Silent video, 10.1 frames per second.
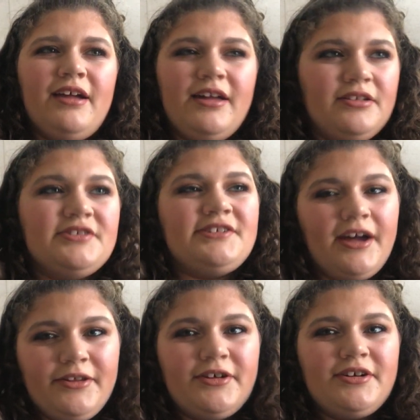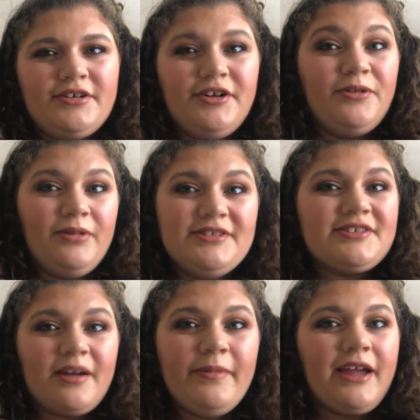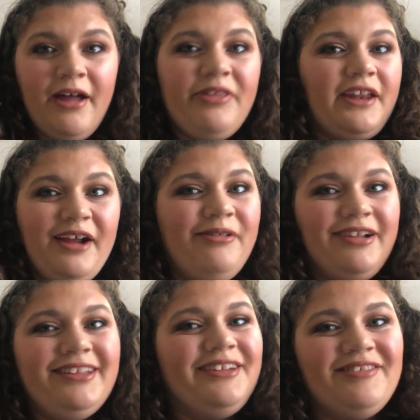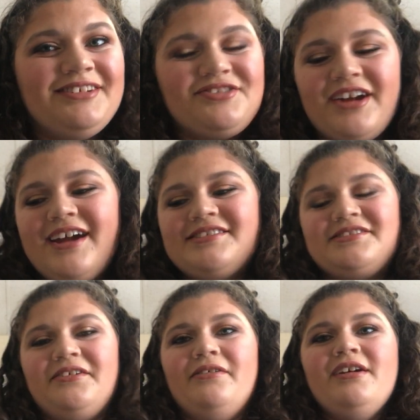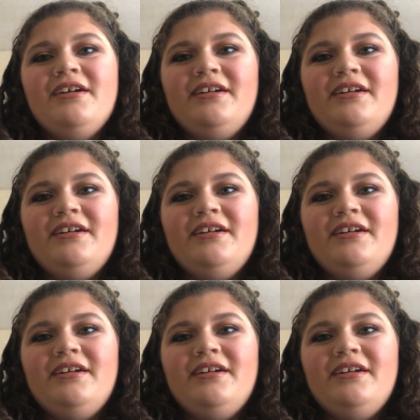And there's other new ones coming out that I really want to try, so